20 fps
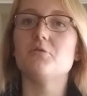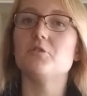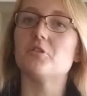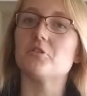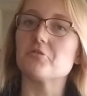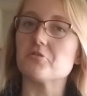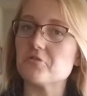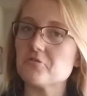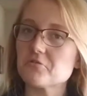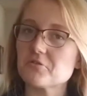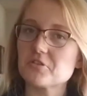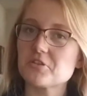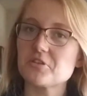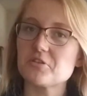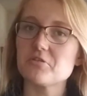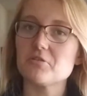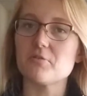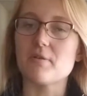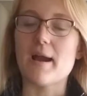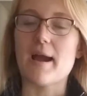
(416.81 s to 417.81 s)
you're used to
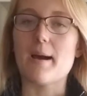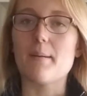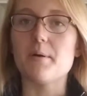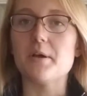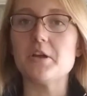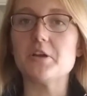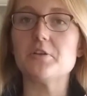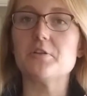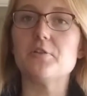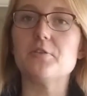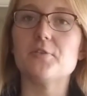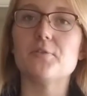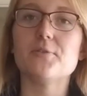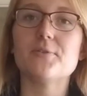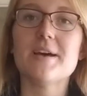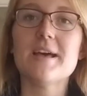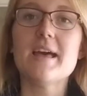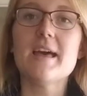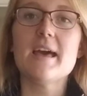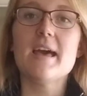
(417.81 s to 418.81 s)
your rabbit, you've
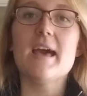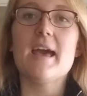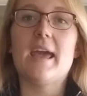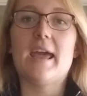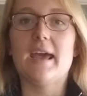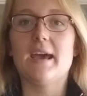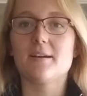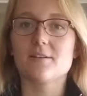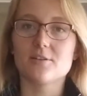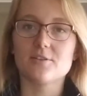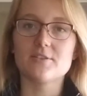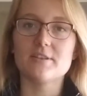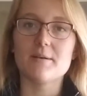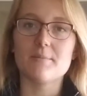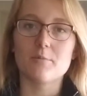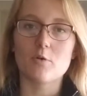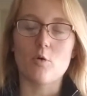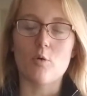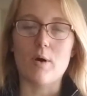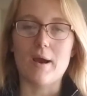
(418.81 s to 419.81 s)
handled
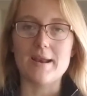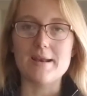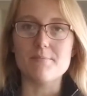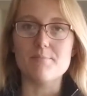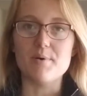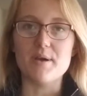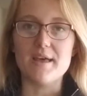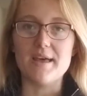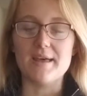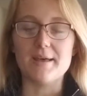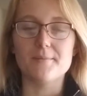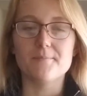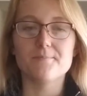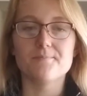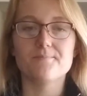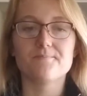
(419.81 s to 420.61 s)
them quite a bit,